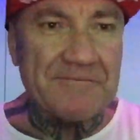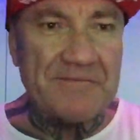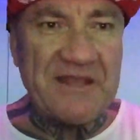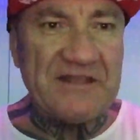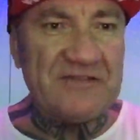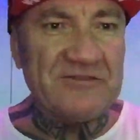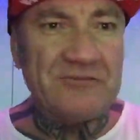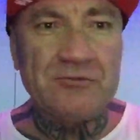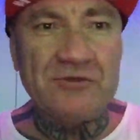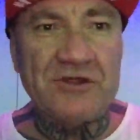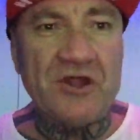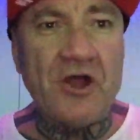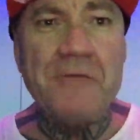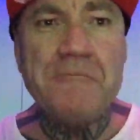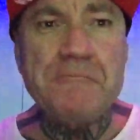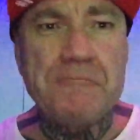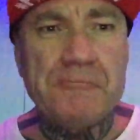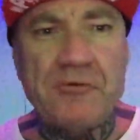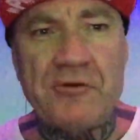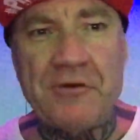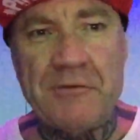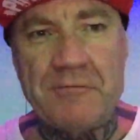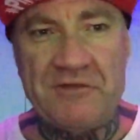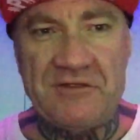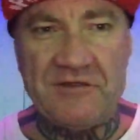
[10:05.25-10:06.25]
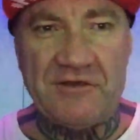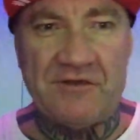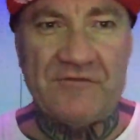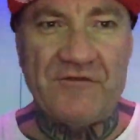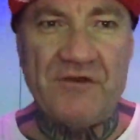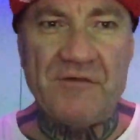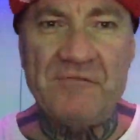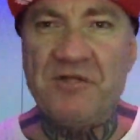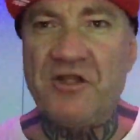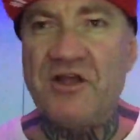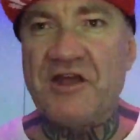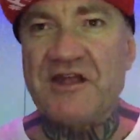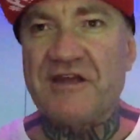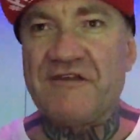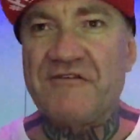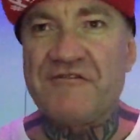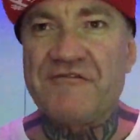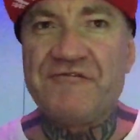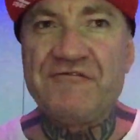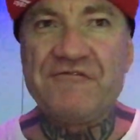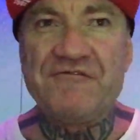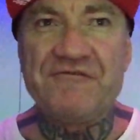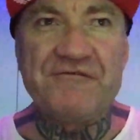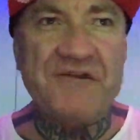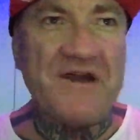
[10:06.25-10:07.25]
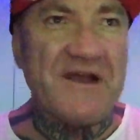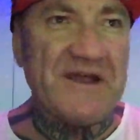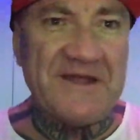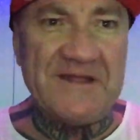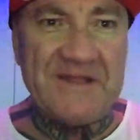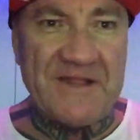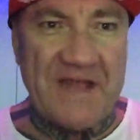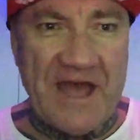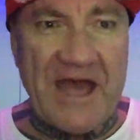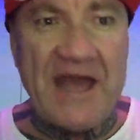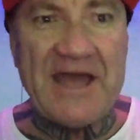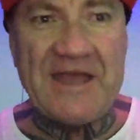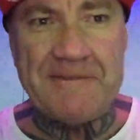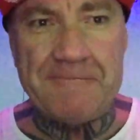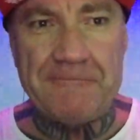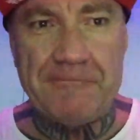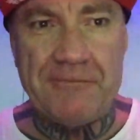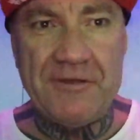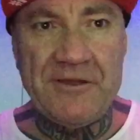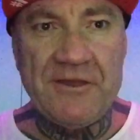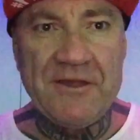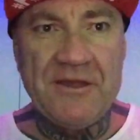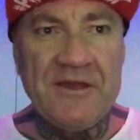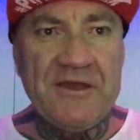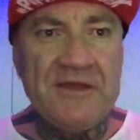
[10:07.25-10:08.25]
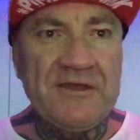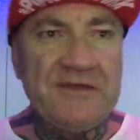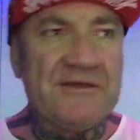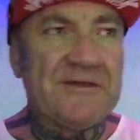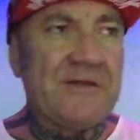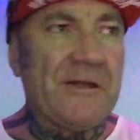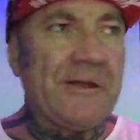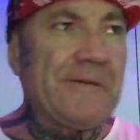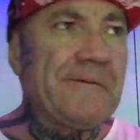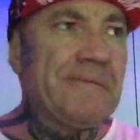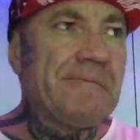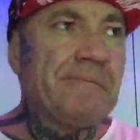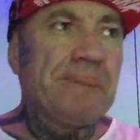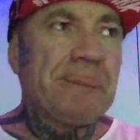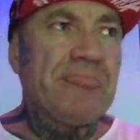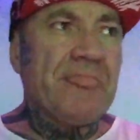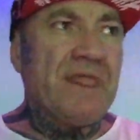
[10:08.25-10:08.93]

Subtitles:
That's where I'm primitive. I'm like a fucking ape, you know.